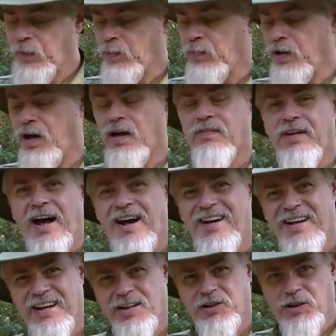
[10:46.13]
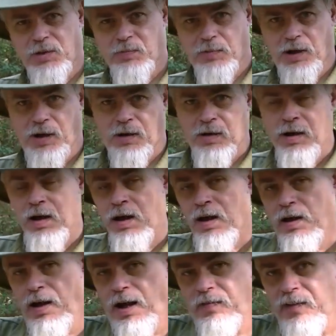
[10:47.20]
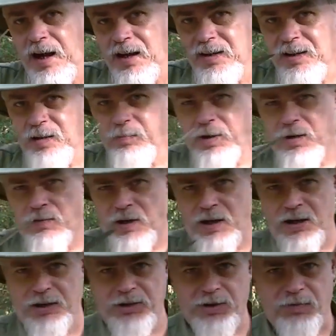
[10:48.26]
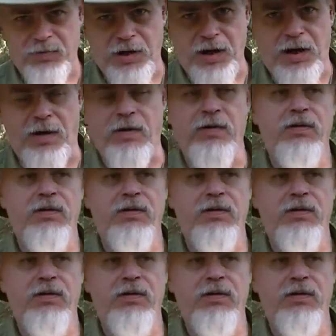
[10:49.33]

But now I've got an edge up there. Now I've got a little bit of an edge on there.